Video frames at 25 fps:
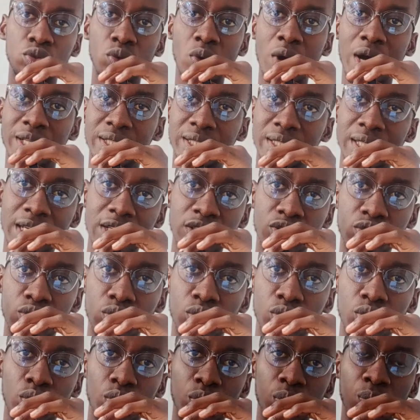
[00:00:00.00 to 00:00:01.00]
to attend
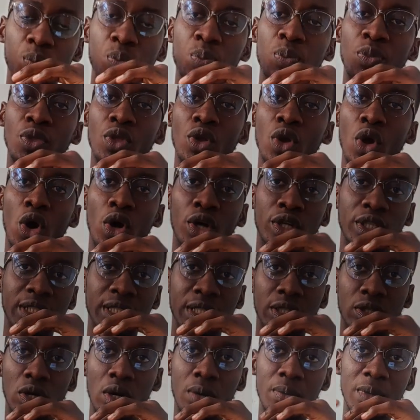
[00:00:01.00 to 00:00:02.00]
to you on
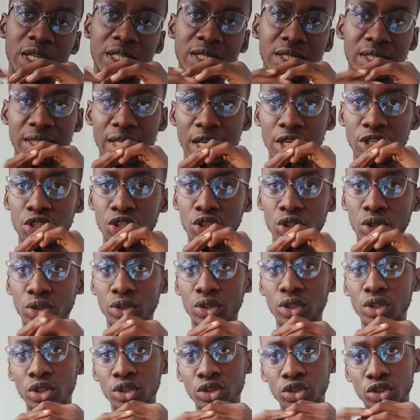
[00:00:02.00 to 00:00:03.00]
the comment
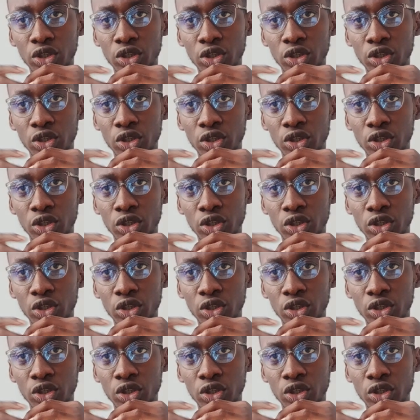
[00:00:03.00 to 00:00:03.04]
section.